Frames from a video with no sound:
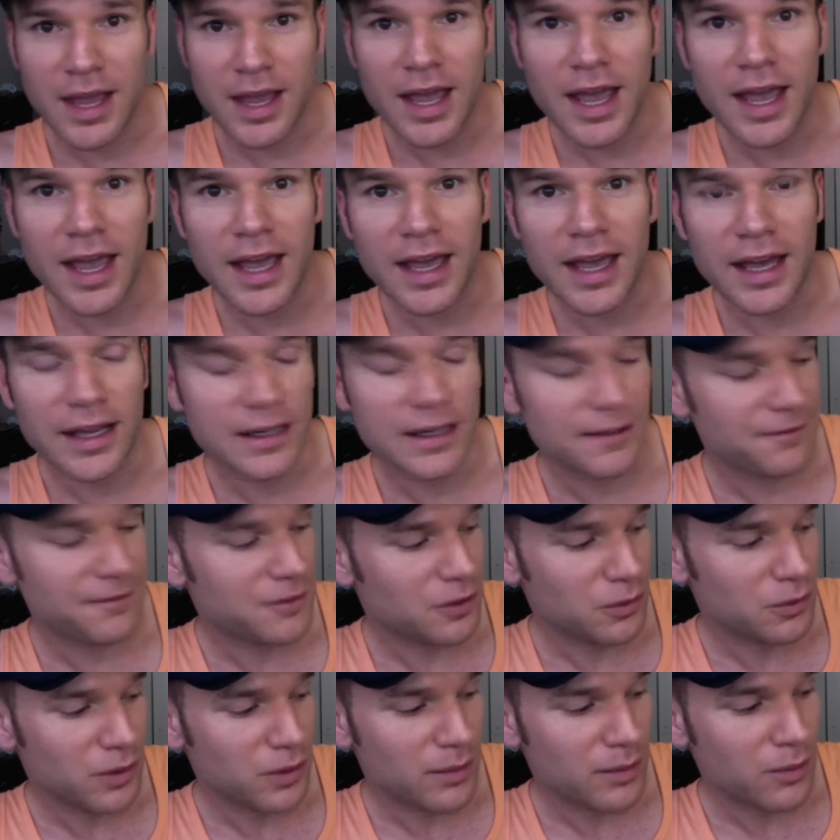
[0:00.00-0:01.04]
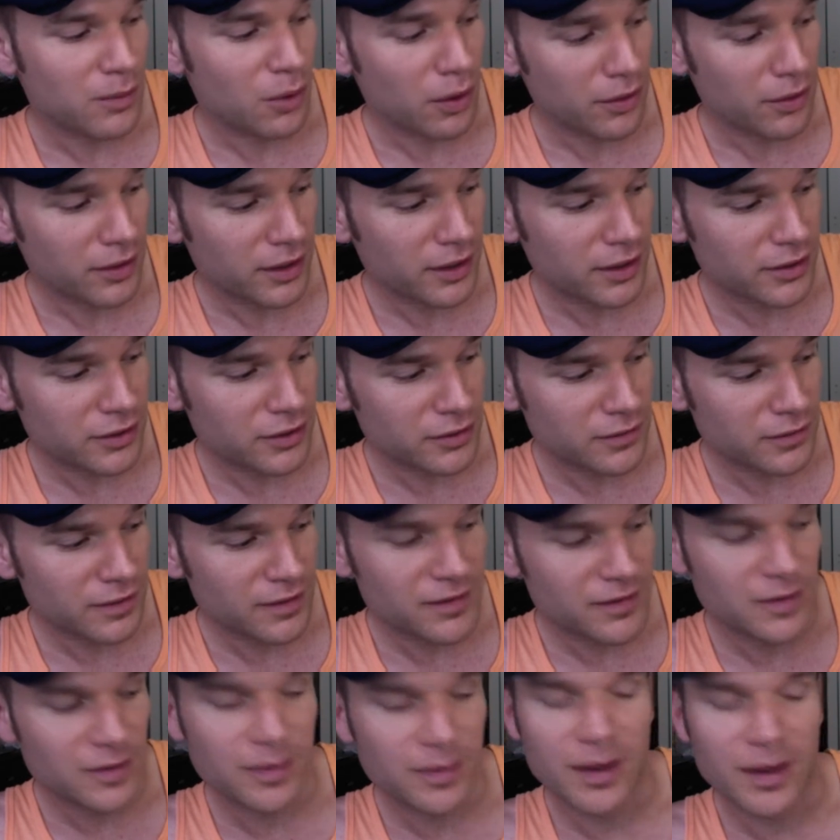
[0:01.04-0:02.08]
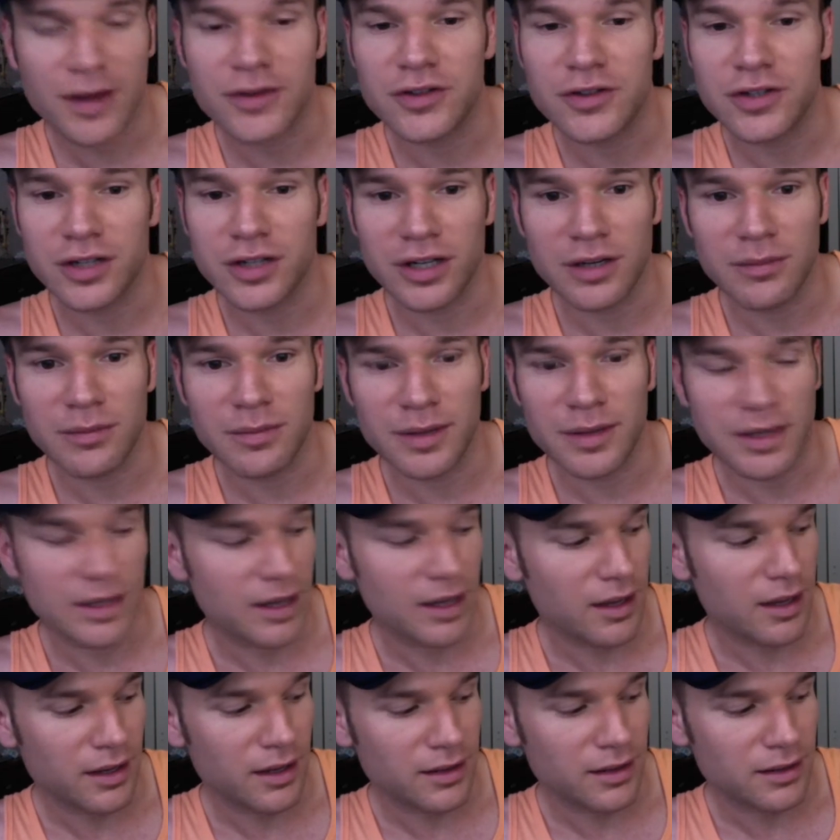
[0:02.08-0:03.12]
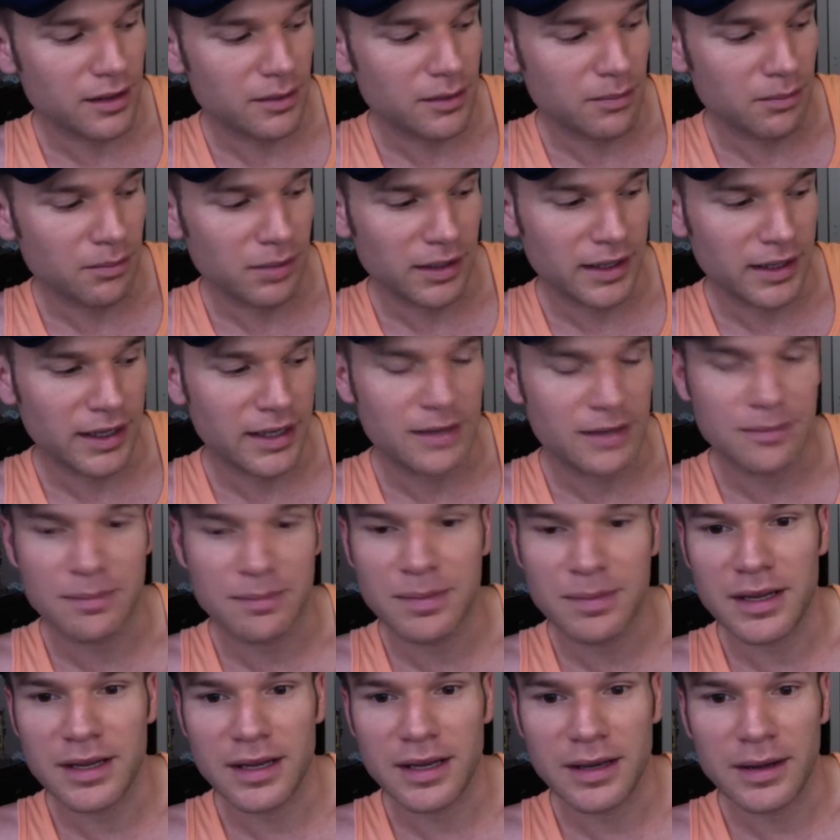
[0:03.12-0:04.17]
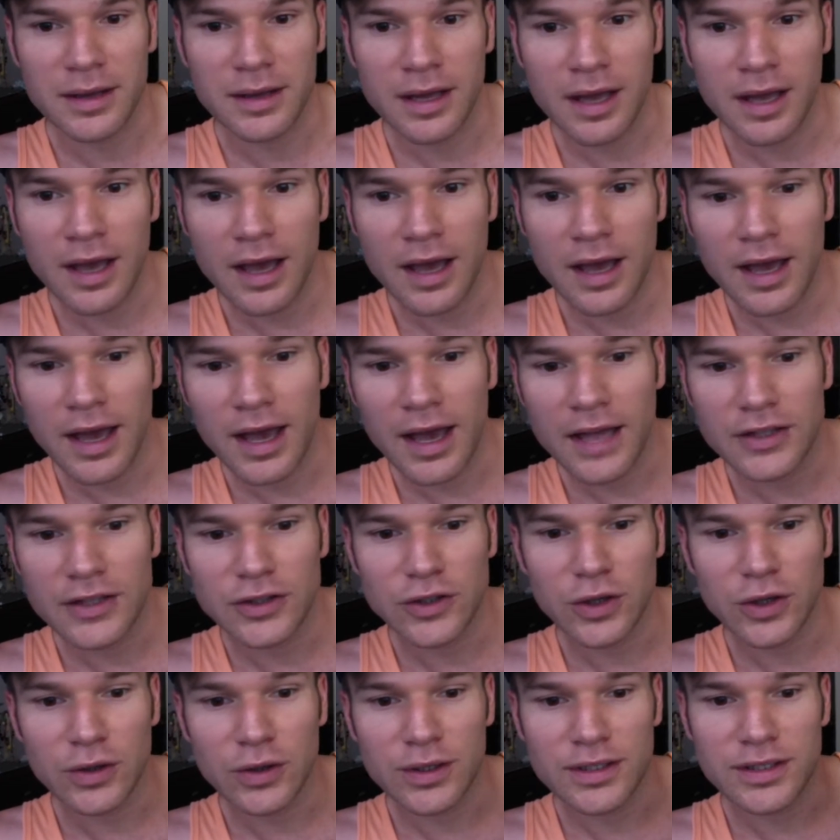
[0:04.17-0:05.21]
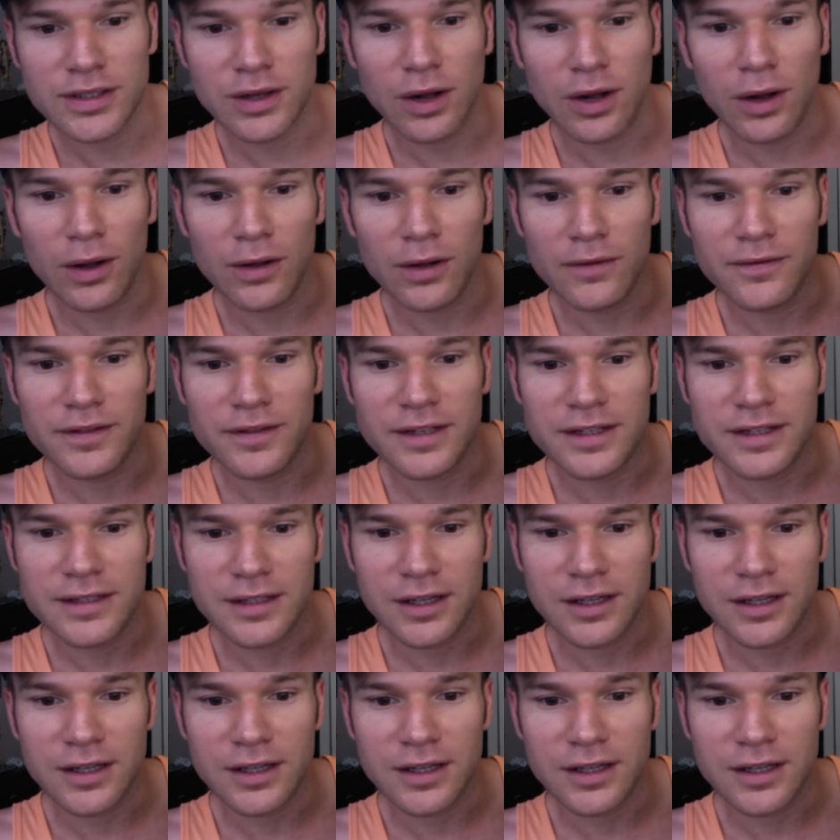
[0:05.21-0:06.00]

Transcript: And if you weigh more than 150 pounds, you're going to be on plan B. And you notice all of these